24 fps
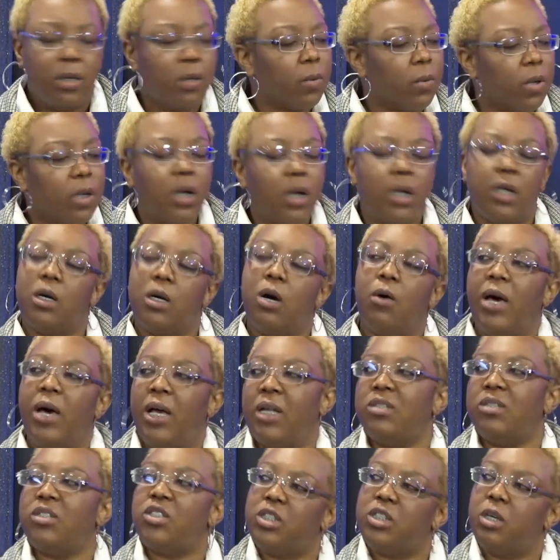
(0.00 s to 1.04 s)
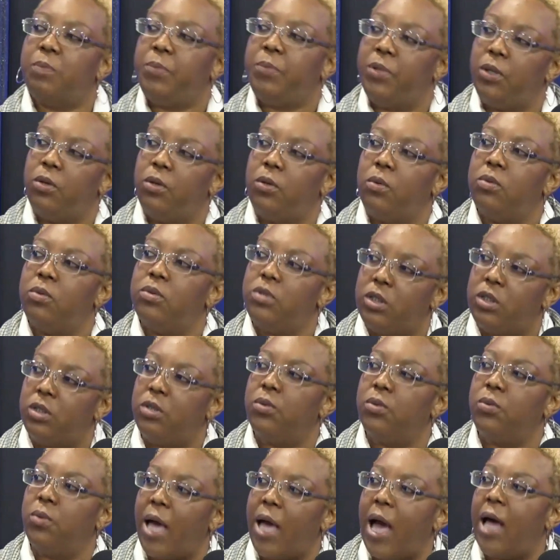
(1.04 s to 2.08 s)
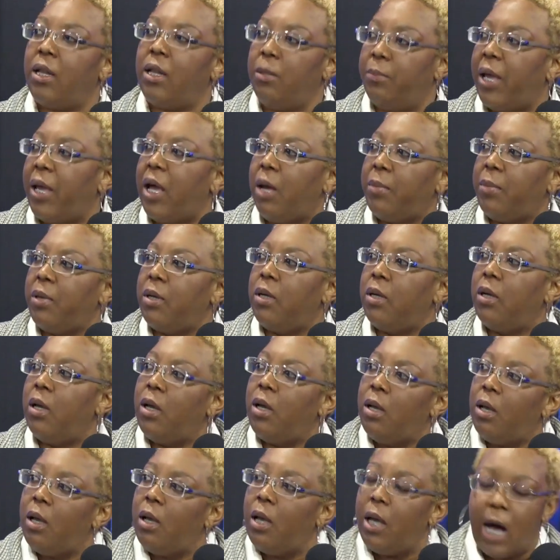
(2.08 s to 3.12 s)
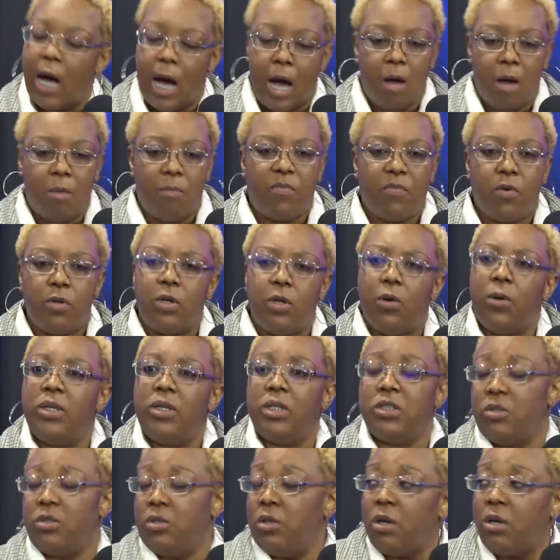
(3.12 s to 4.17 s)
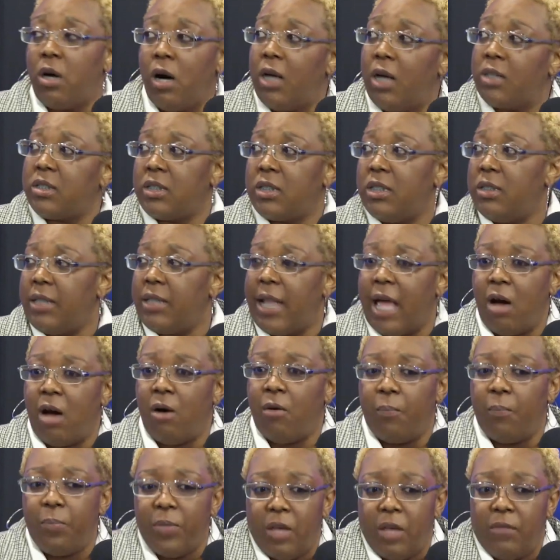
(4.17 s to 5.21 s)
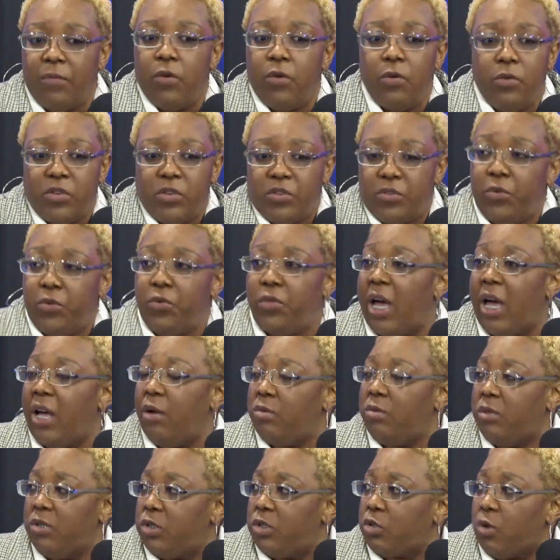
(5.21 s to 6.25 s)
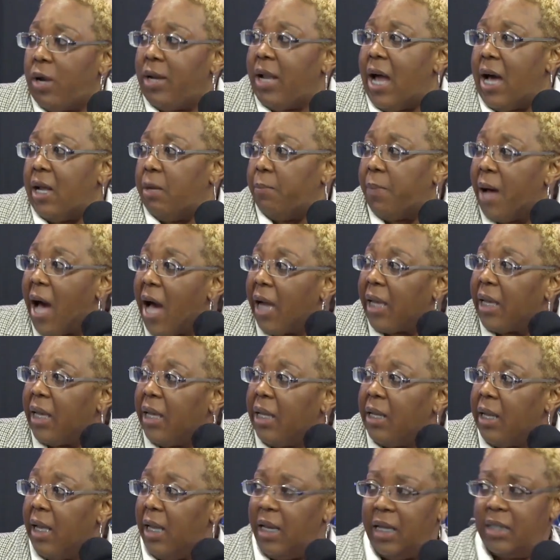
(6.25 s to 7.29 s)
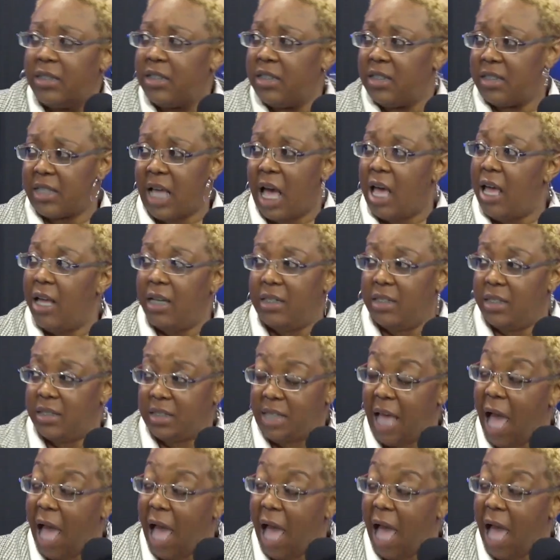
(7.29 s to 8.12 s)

we're going to go ahead and ship you to Alabama. Um, for no additional cost. Now, if you just do that straight out of pocket mm-hmm. and it's mm-hmm. just it just mm-hmm.